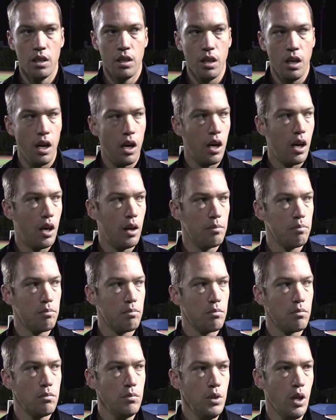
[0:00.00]

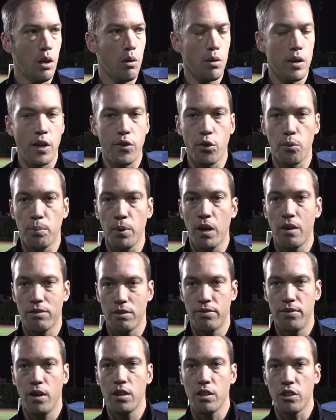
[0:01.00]
you know, we're not just playing
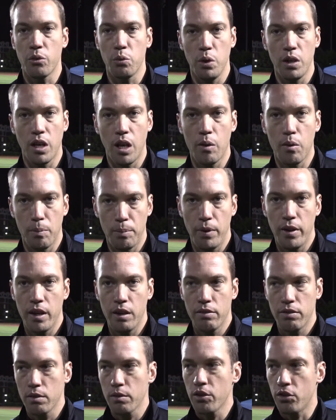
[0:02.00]
for fun this weekend. We're
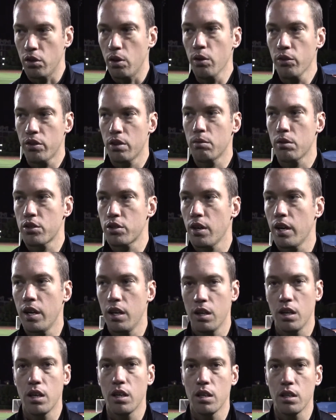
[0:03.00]
playing for results, and we're
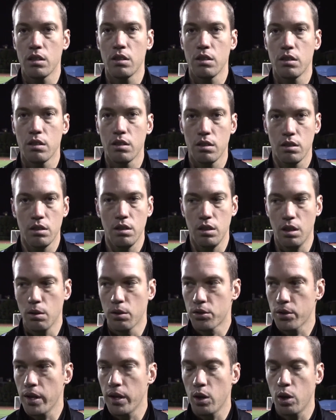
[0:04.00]
trying to
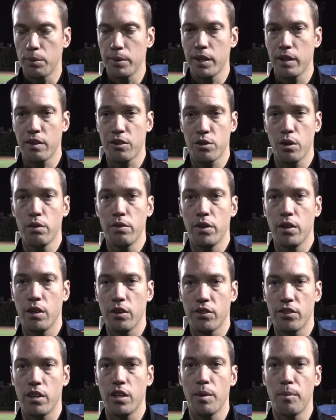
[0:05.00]
hold another trophy
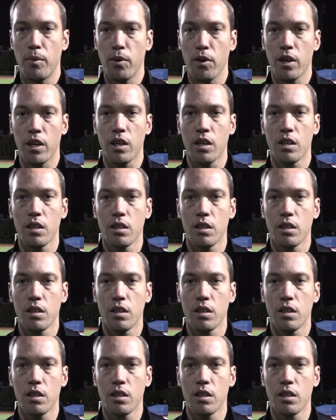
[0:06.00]
on Sunday morning.